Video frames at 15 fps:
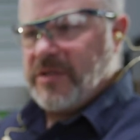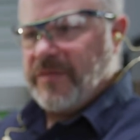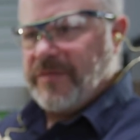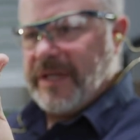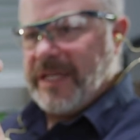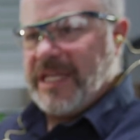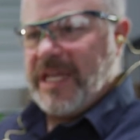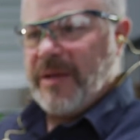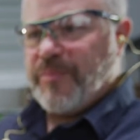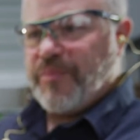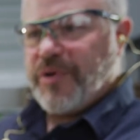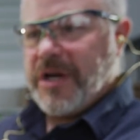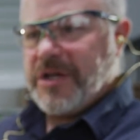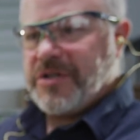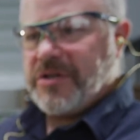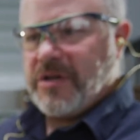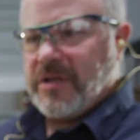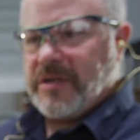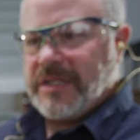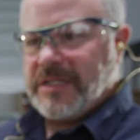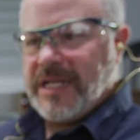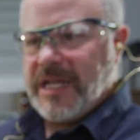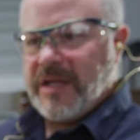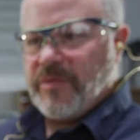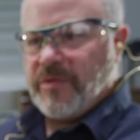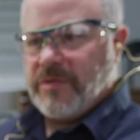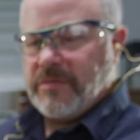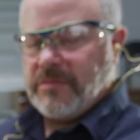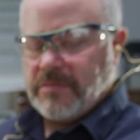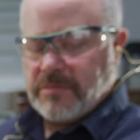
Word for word: So if I keep pressure on the table,